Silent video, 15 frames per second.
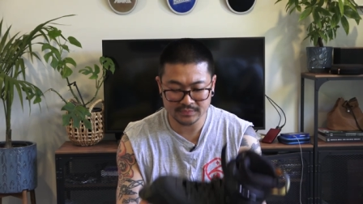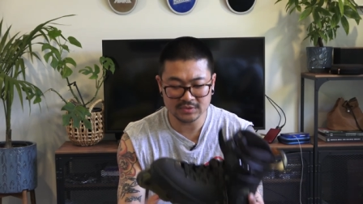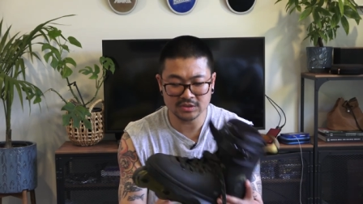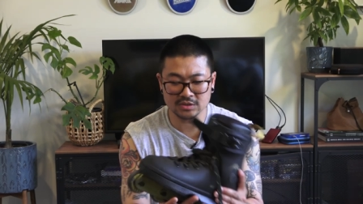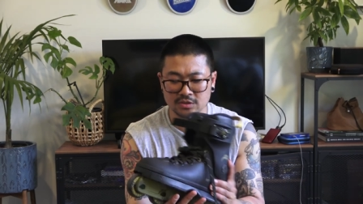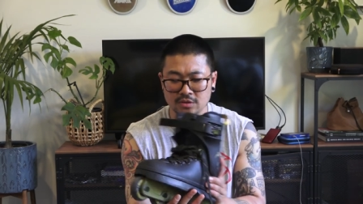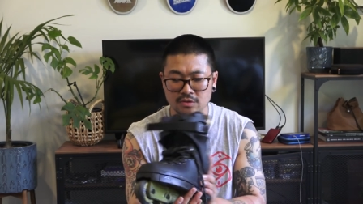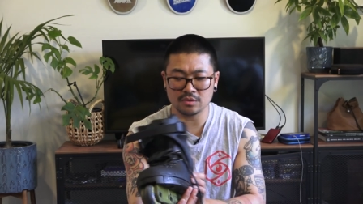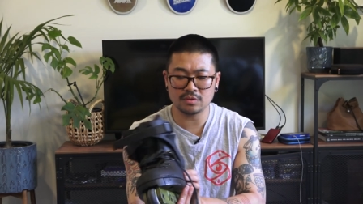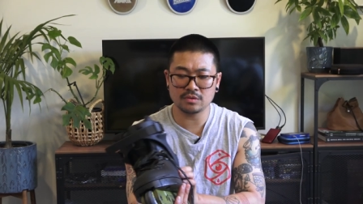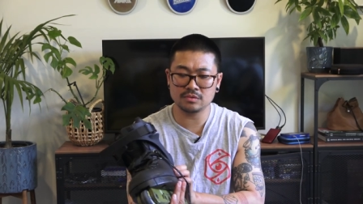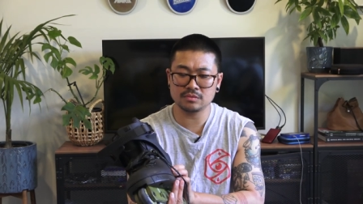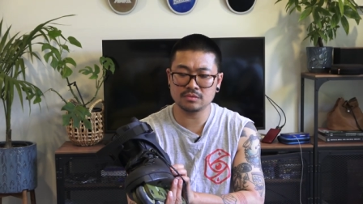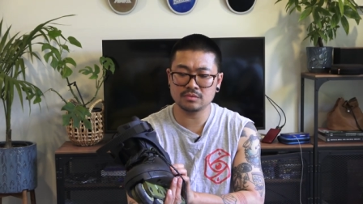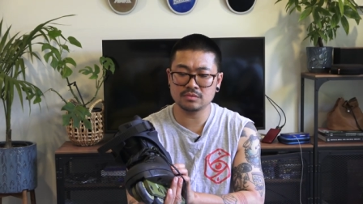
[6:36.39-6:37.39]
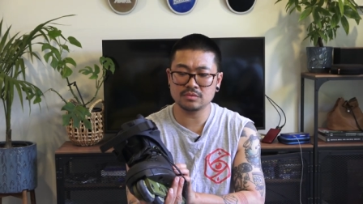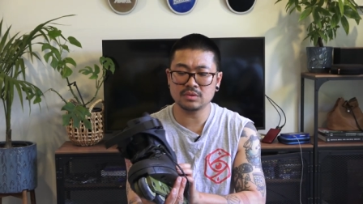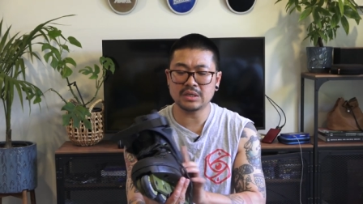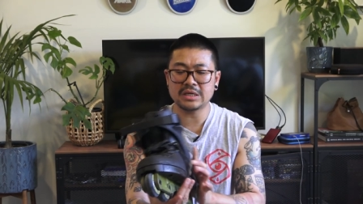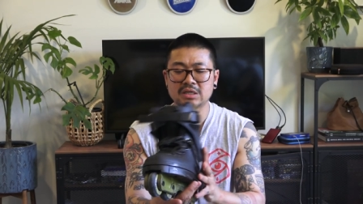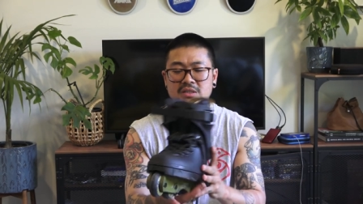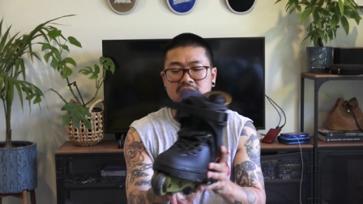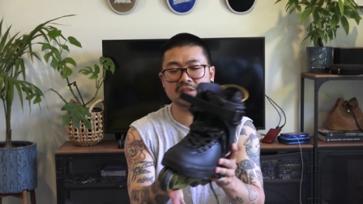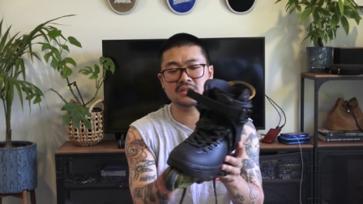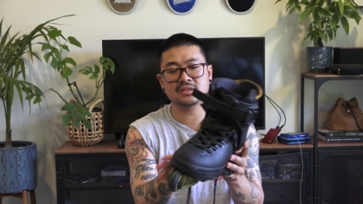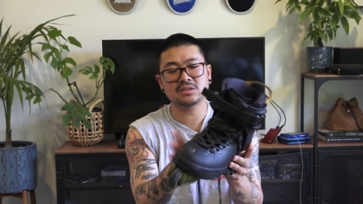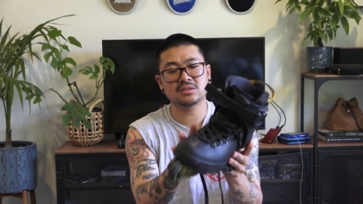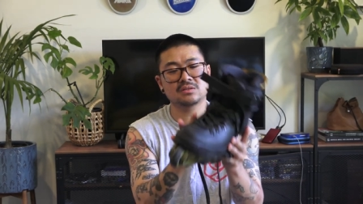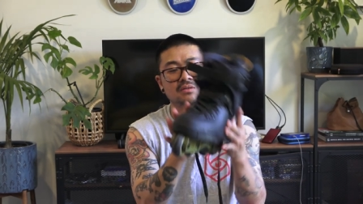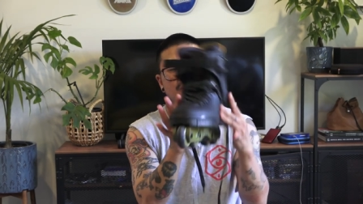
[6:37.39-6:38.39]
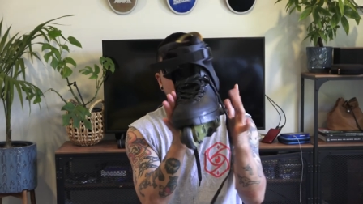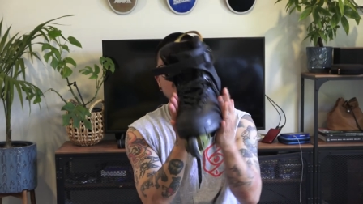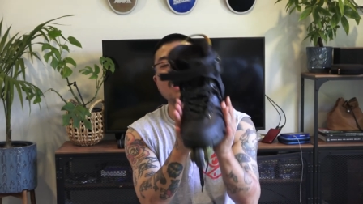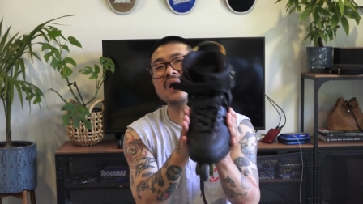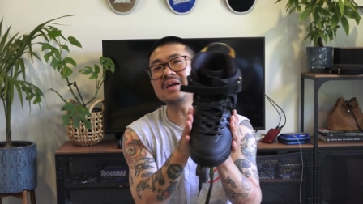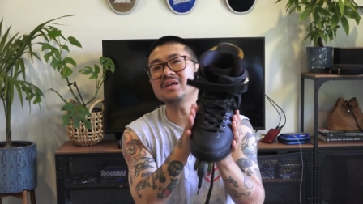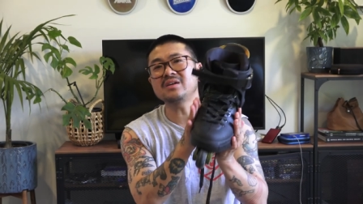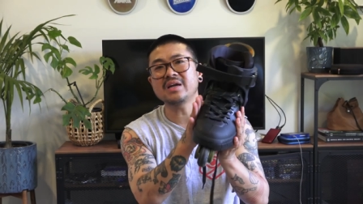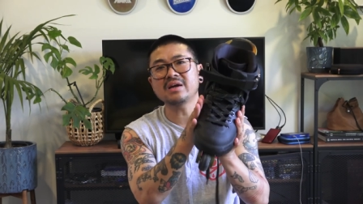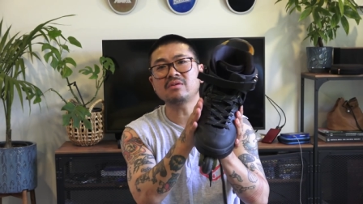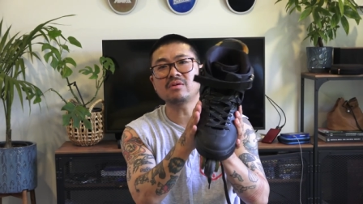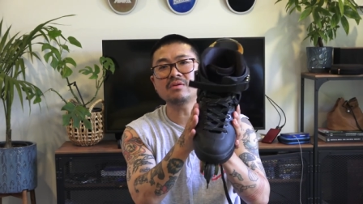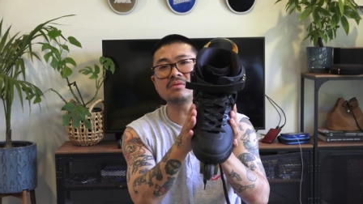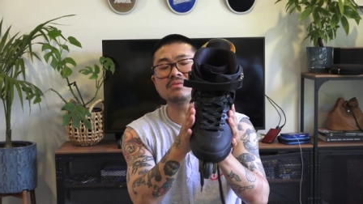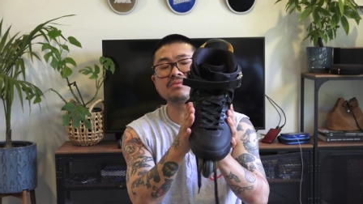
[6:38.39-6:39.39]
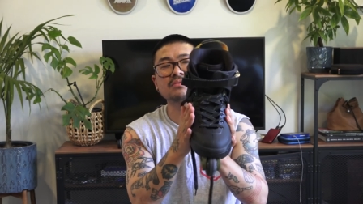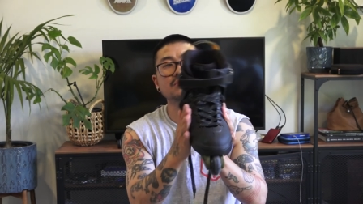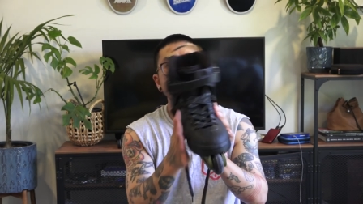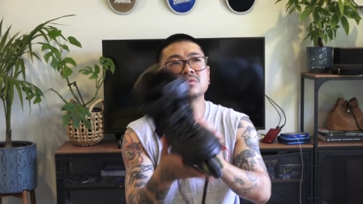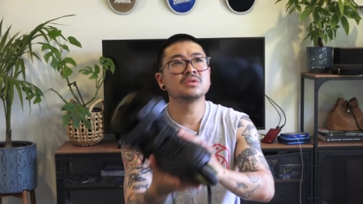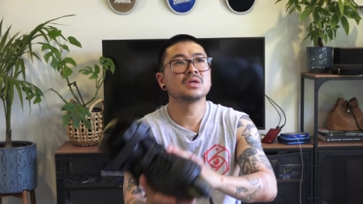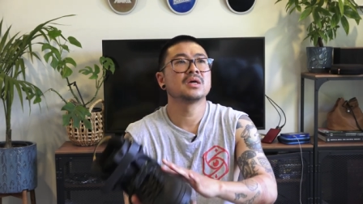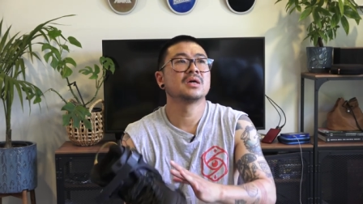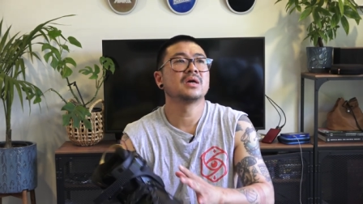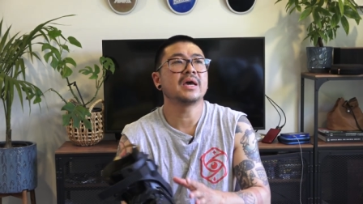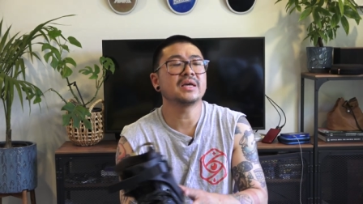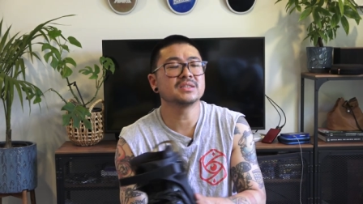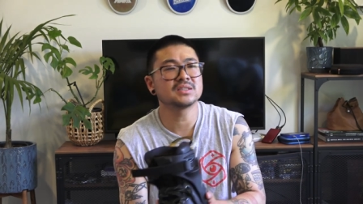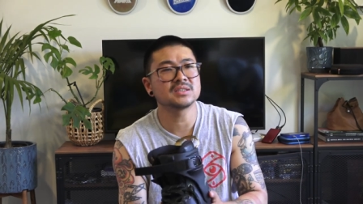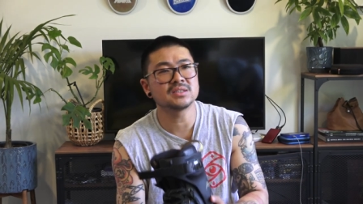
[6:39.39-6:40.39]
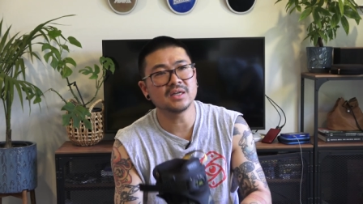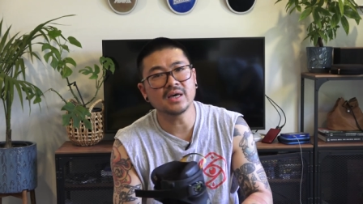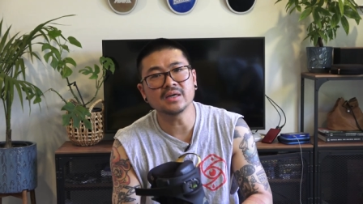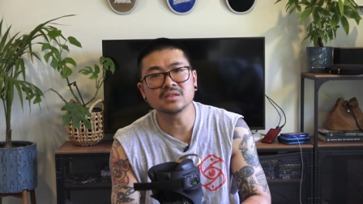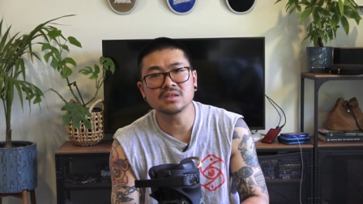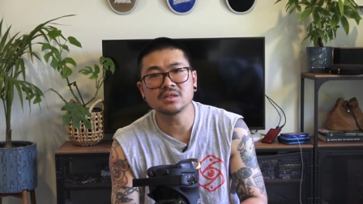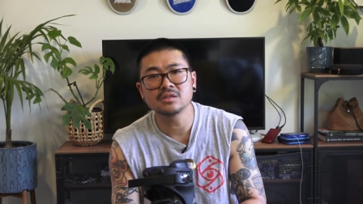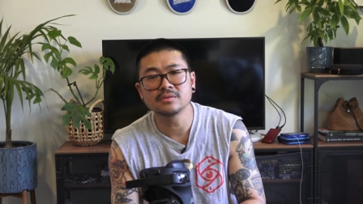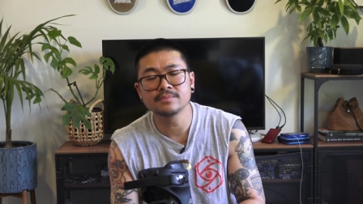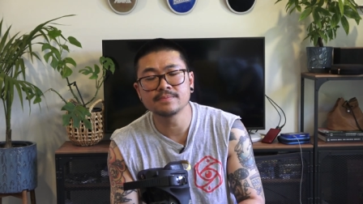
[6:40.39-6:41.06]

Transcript: So it's kind of narrow and snug